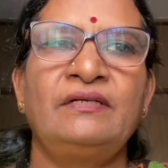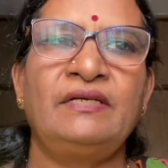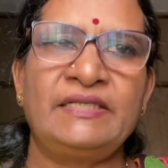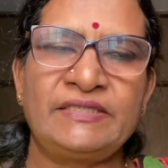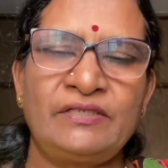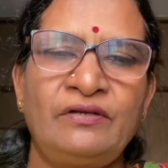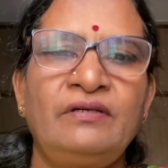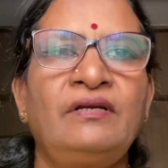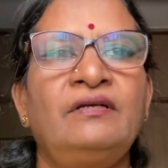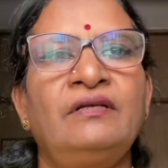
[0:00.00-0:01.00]
does
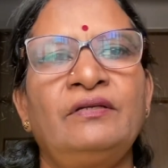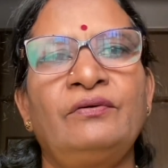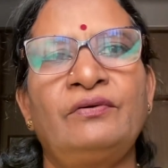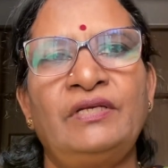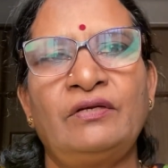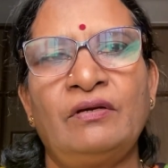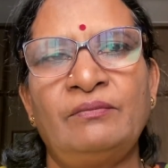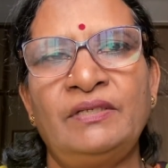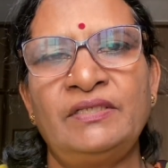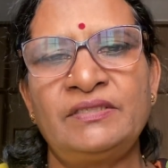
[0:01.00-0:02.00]
not undergo
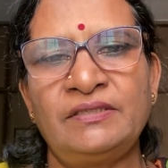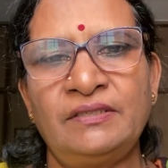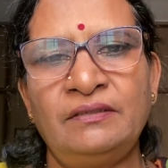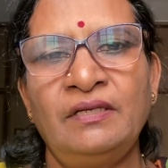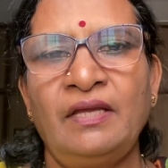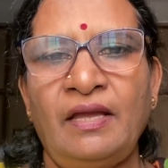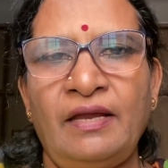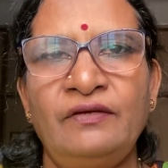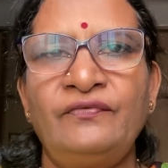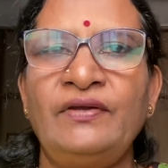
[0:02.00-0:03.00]
recombination
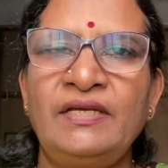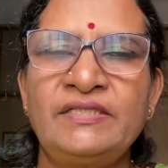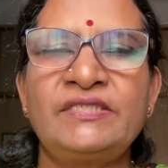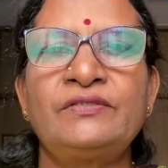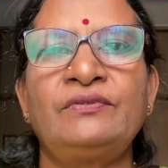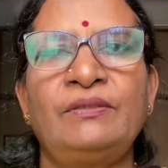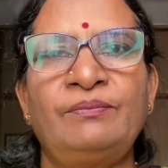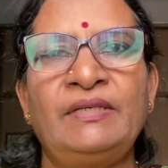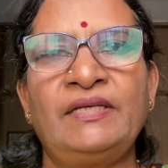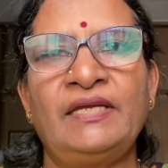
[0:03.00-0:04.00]
and fails to
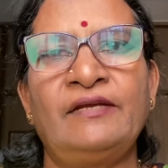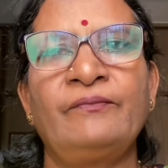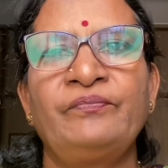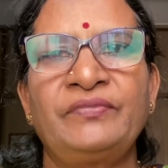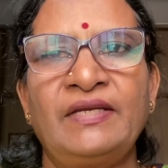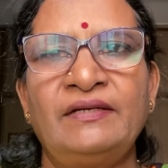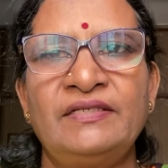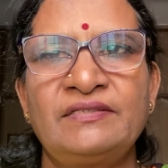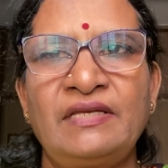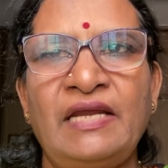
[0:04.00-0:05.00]
replicate and
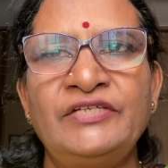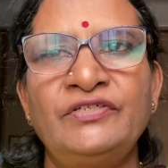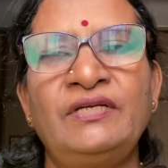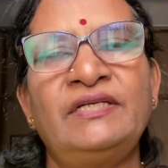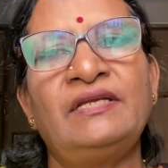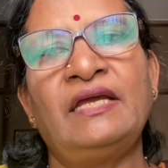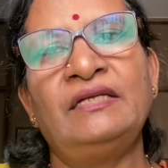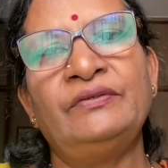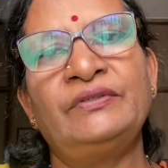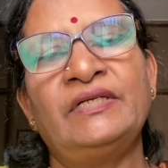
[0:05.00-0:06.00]
is gradually
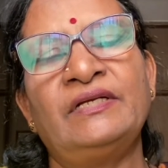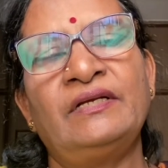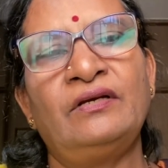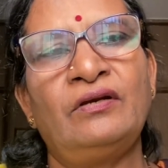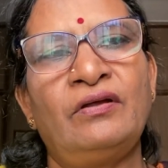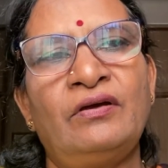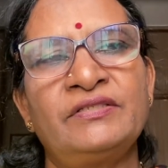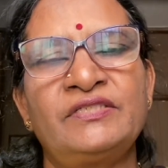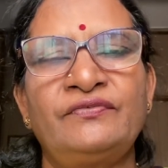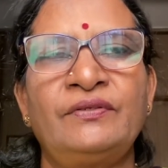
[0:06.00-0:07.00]
diluted and
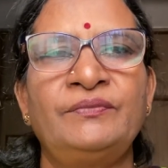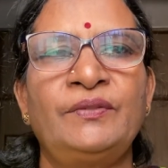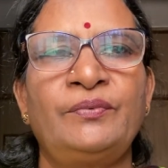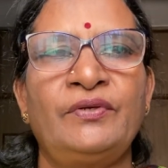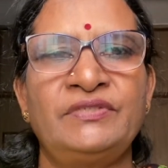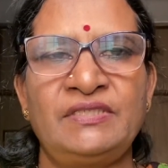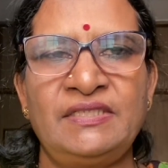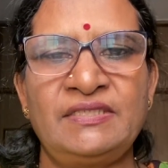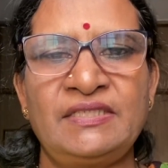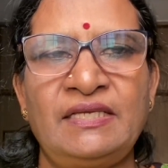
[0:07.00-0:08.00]
lost from the
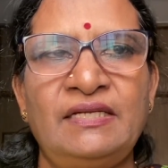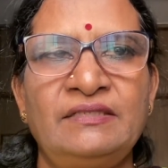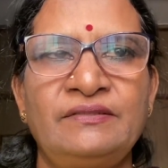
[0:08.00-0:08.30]
progeny cell.